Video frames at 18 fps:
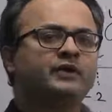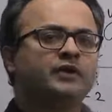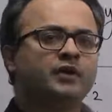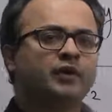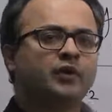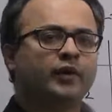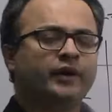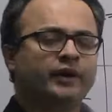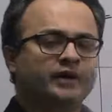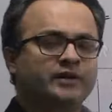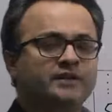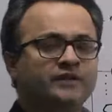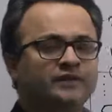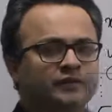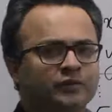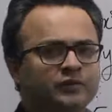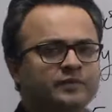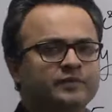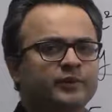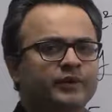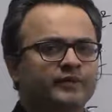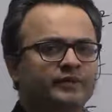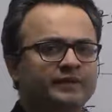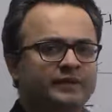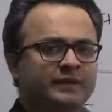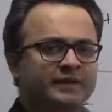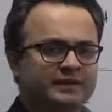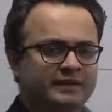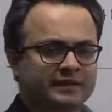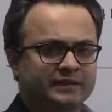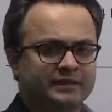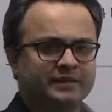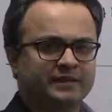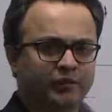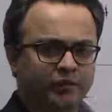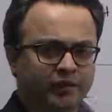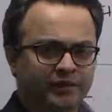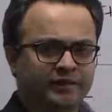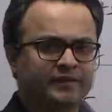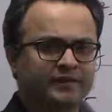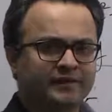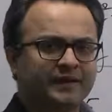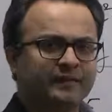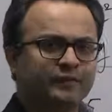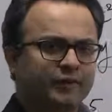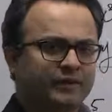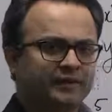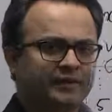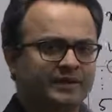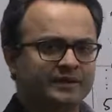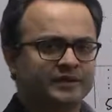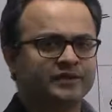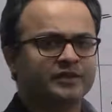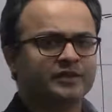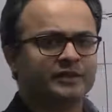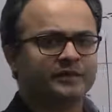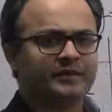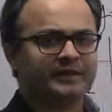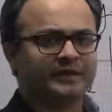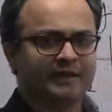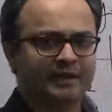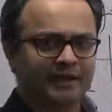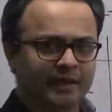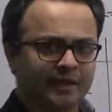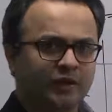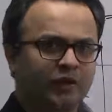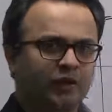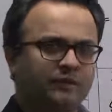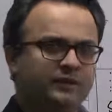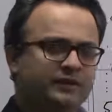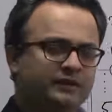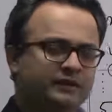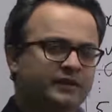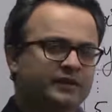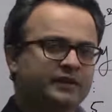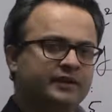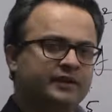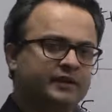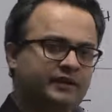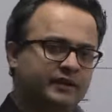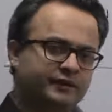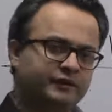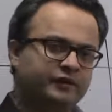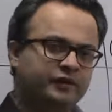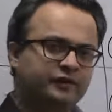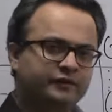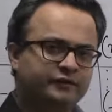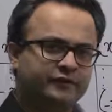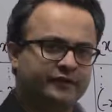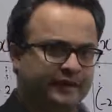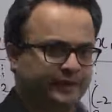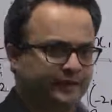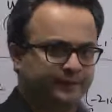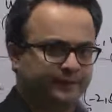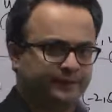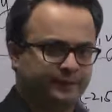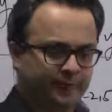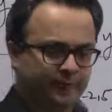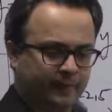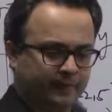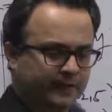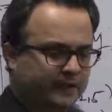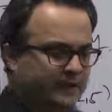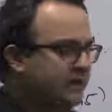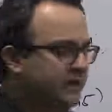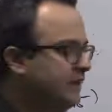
The coordinates of those point will, the coordinates of that point will essentially be a, comma, f of a. Right?